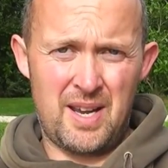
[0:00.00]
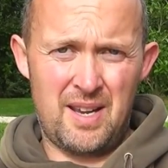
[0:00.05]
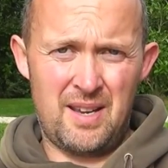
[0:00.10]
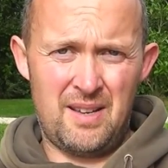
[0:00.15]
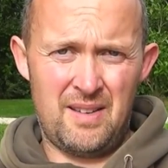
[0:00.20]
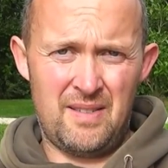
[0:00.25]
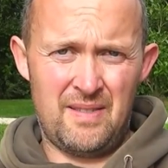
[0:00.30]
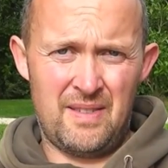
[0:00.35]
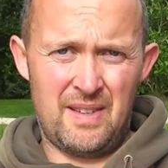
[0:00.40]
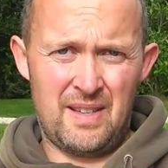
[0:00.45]

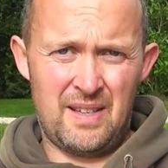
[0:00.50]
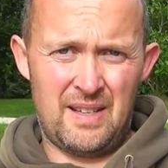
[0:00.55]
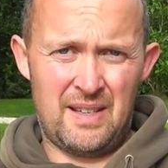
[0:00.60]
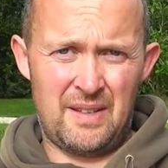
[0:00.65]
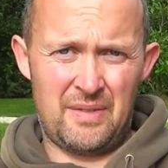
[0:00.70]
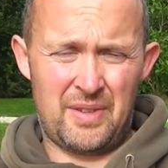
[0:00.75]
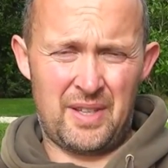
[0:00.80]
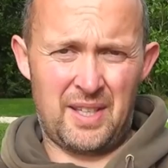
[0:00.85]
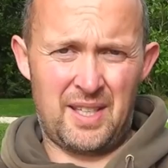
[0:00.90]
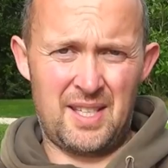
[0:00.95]
I
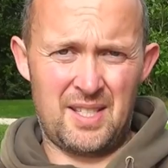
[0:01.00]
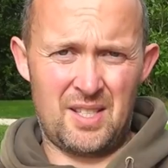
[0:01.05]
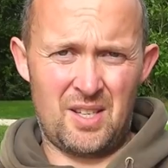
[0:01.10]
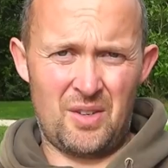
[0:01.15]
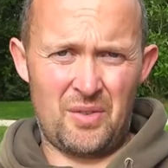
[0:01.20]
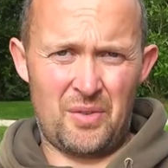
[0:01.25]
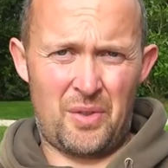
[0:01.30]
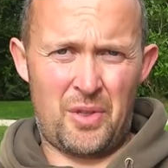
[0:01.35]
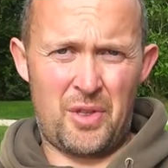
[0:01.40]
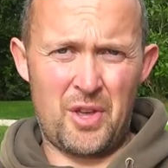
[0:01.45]
think he's
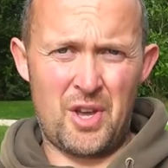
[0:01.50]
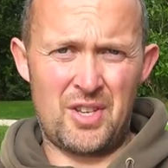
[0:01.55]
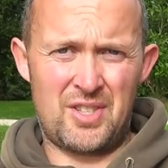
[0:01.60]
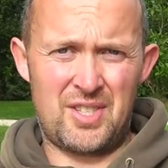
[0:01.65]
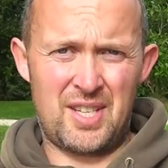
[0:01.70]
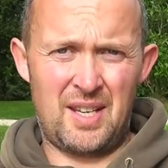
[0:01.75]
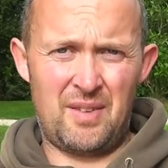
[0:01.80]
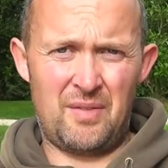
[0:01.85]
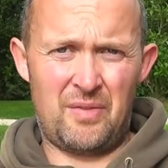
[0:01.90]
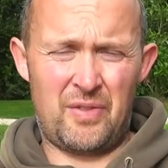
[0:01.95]
on
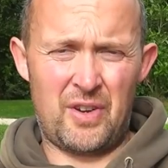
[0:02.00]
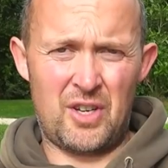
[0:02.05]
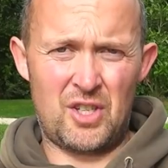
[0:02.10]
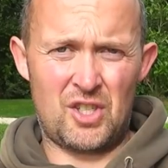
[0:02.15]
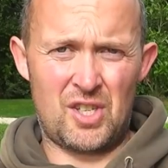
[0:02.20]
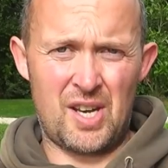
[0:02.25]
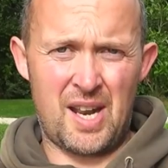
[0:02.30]
13 fish